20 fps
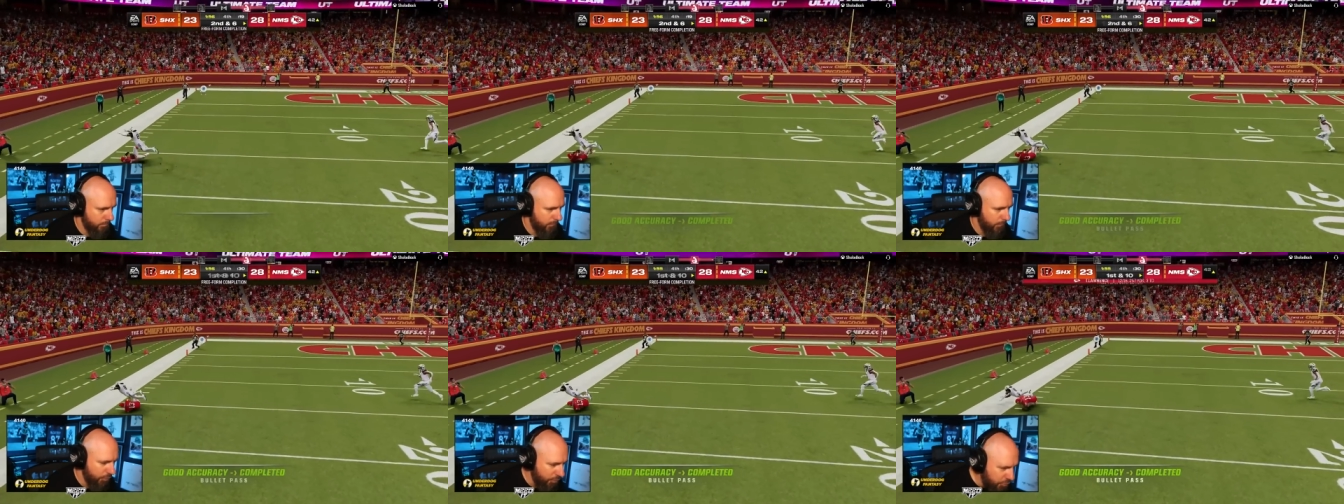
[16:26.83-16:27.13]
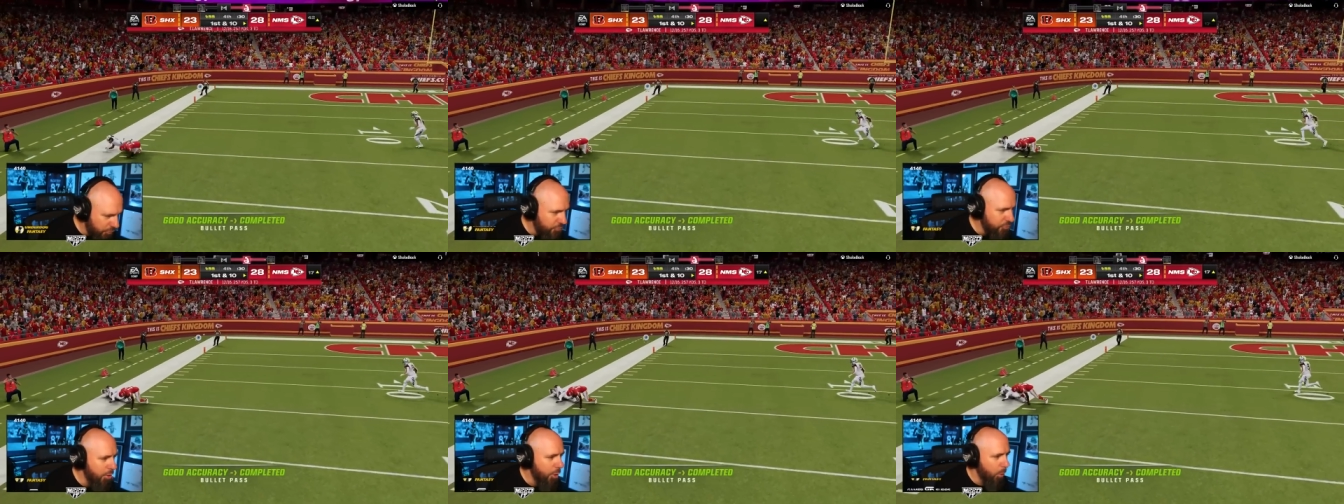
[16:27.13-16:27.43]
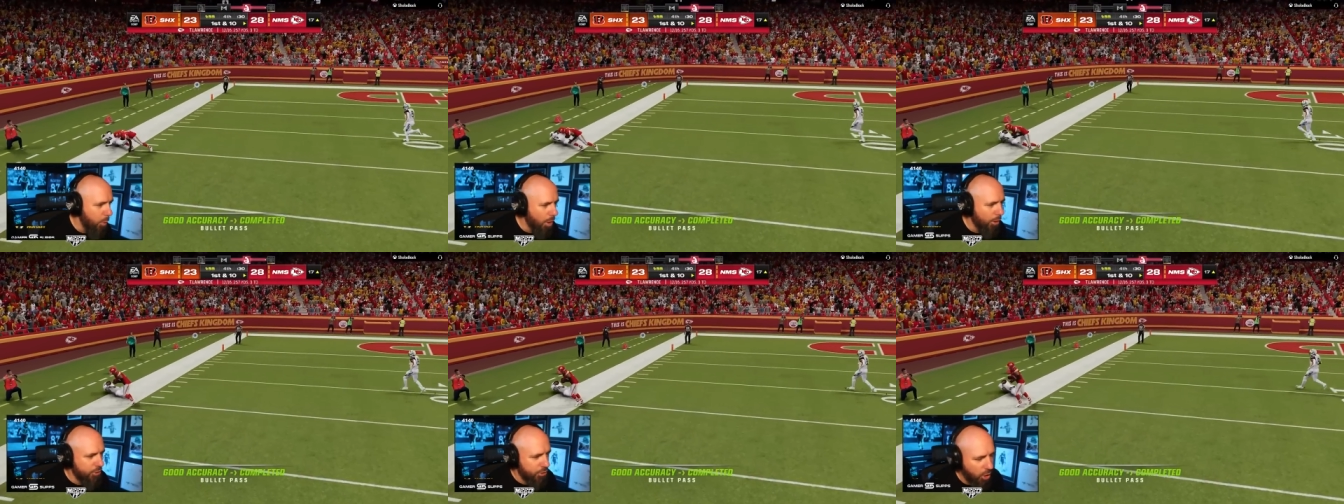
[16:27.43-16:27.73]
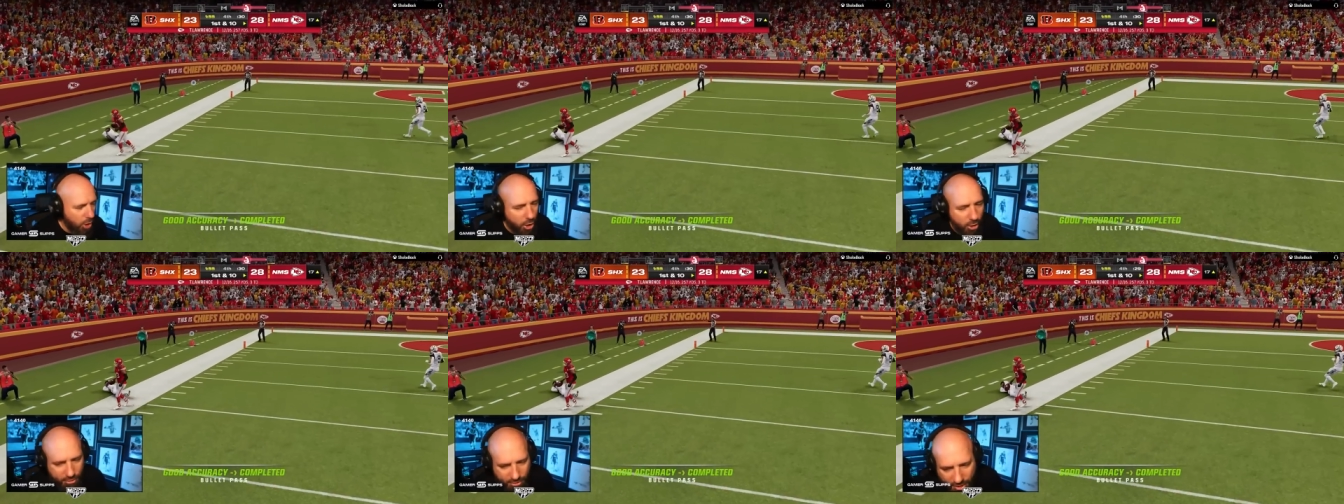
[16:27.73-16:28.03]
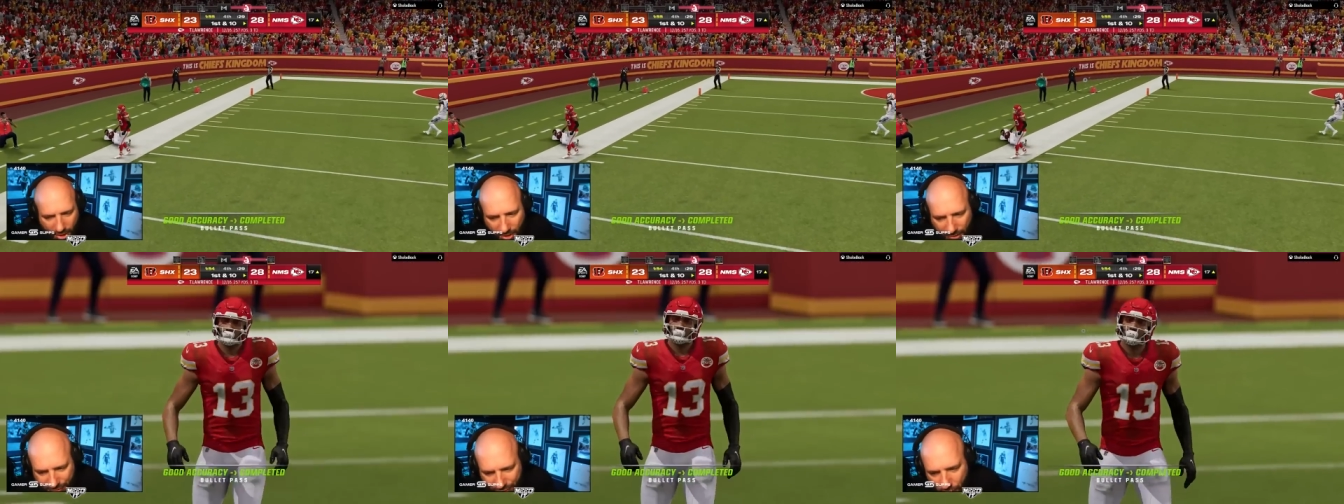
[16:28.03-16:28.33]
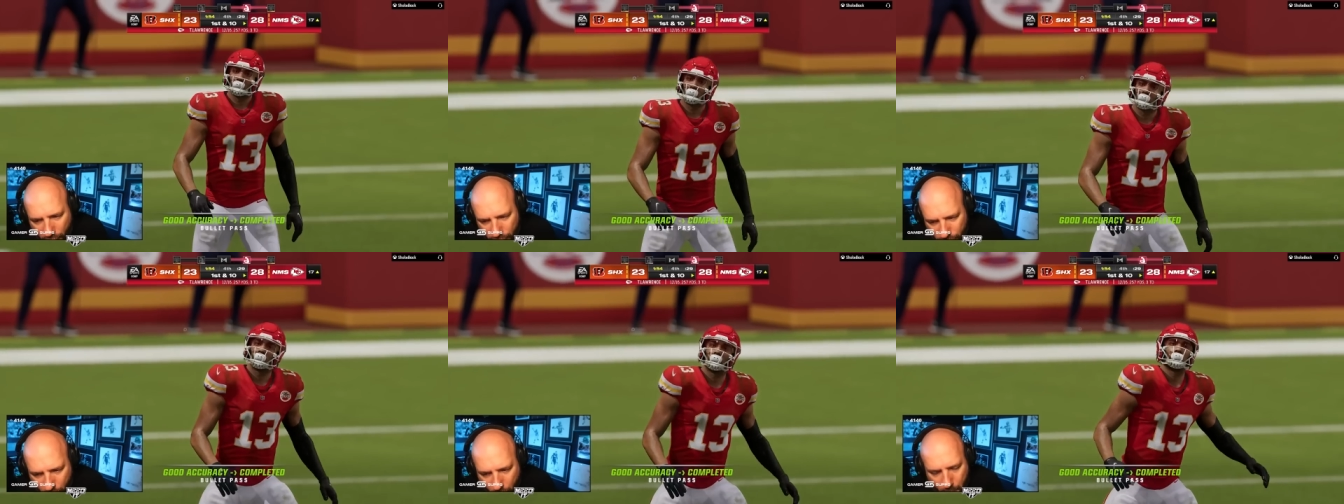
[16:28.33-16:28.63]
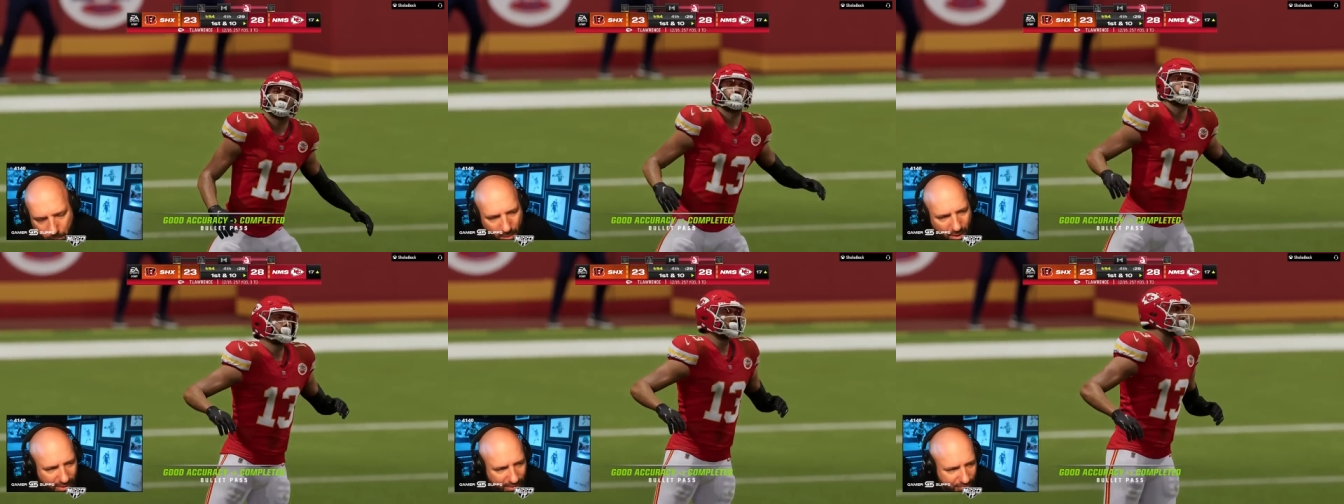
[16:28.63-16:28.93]
You know what Kirk does on no
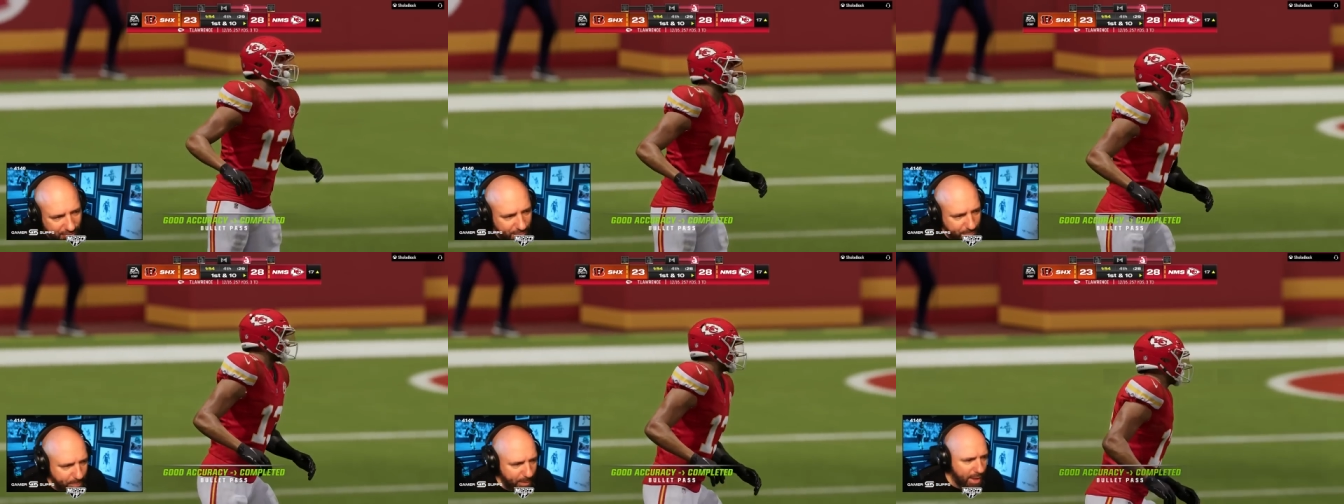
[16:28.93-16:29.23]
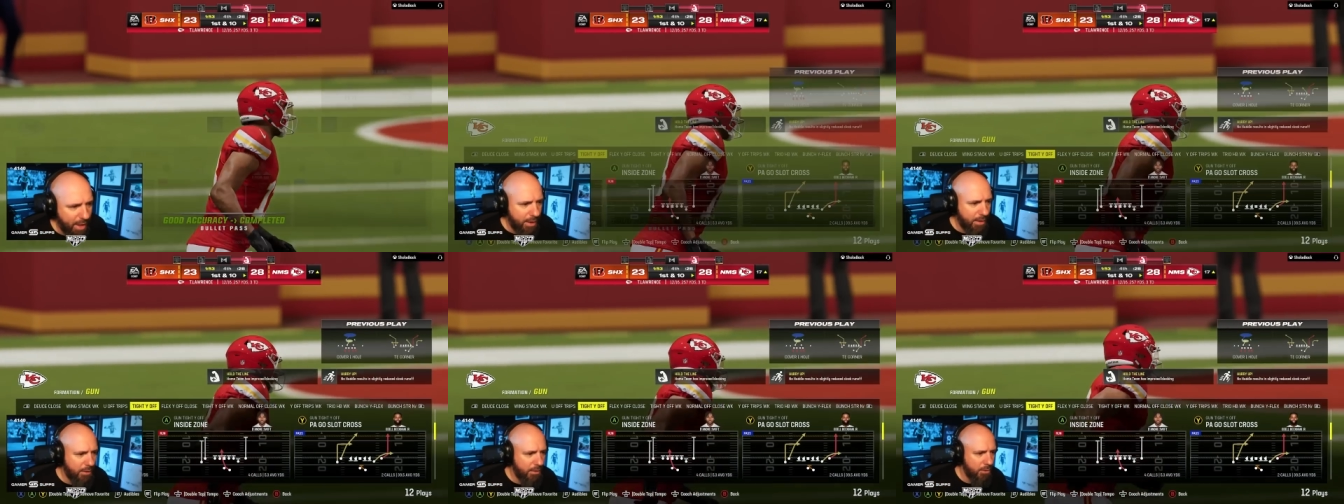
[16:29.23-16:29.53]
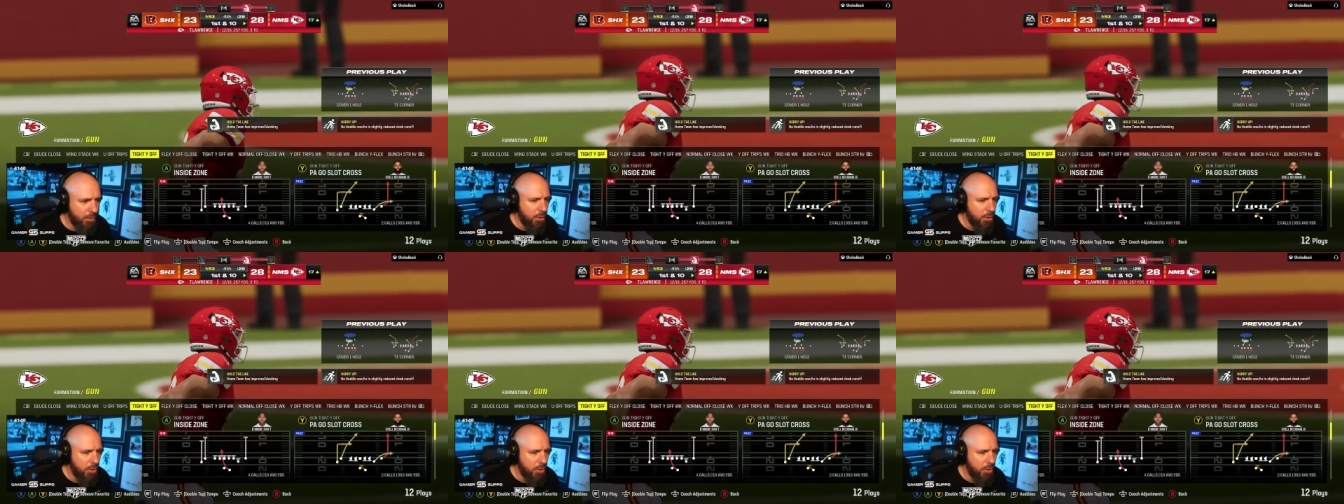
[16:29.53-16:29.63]
money spent.